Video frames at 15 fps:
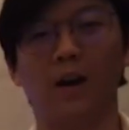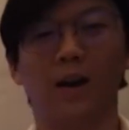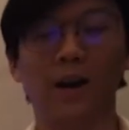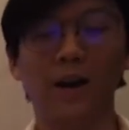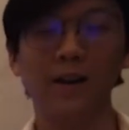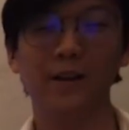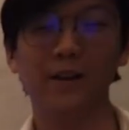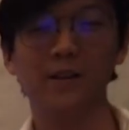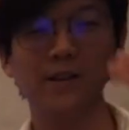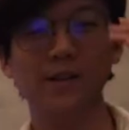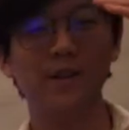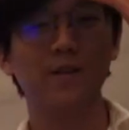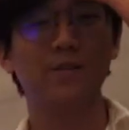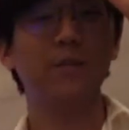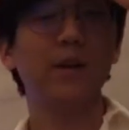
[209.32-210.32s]
Hi, this
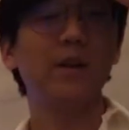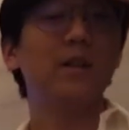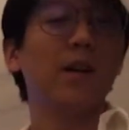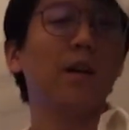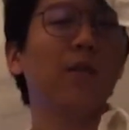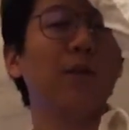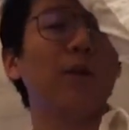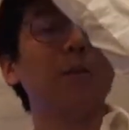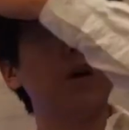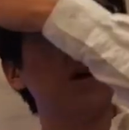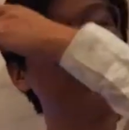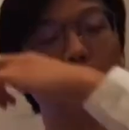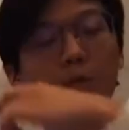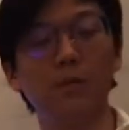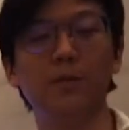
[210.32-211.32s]
is Rachel from
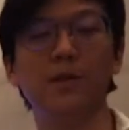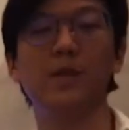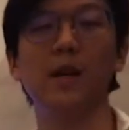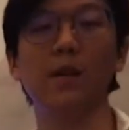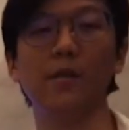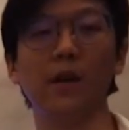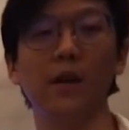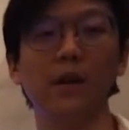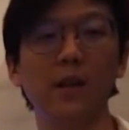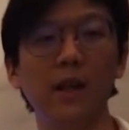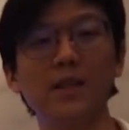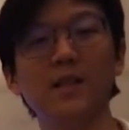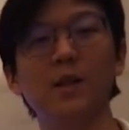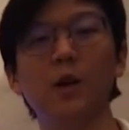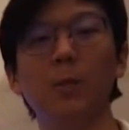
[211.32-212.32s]
Group 7.
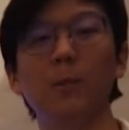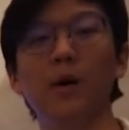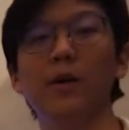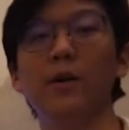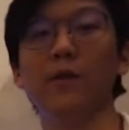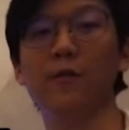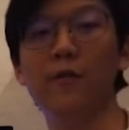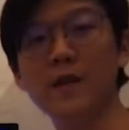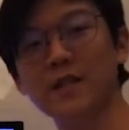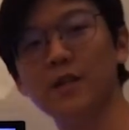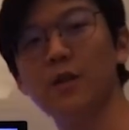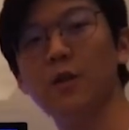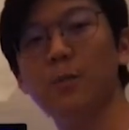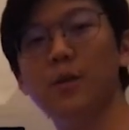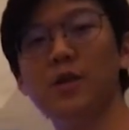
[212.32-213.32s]
Let's talk about the
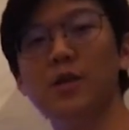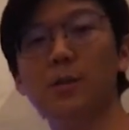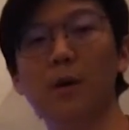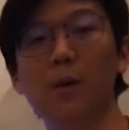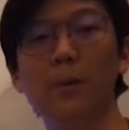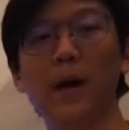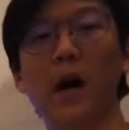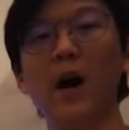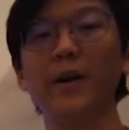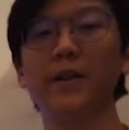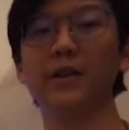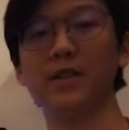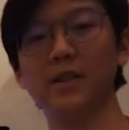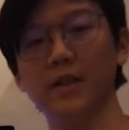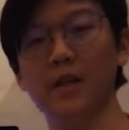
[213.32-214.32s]
physical principle behind
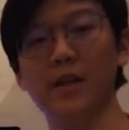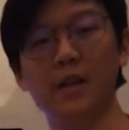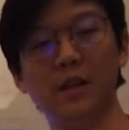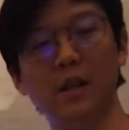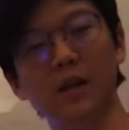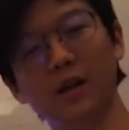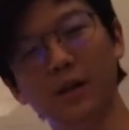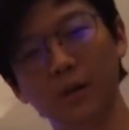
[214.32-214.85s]
the scene.